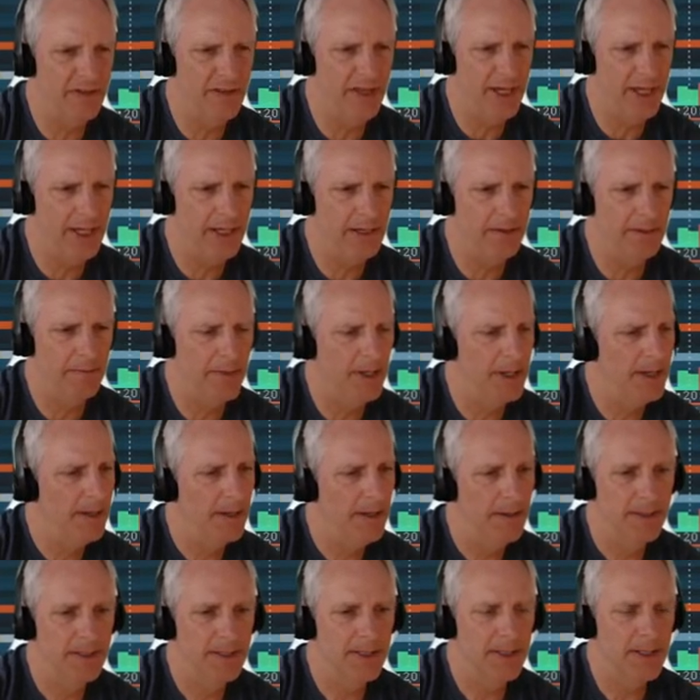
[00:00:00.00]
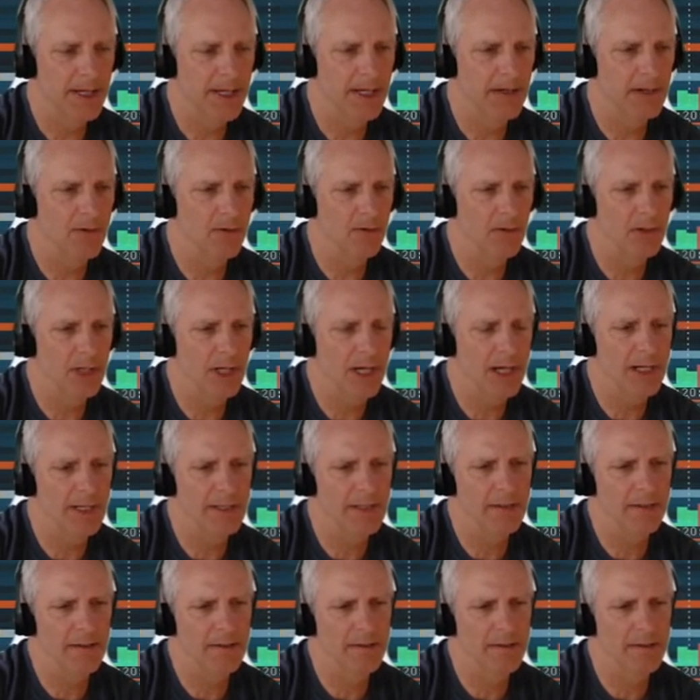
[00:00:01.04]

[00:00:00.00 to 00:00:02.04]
of that. It's not a whole lot.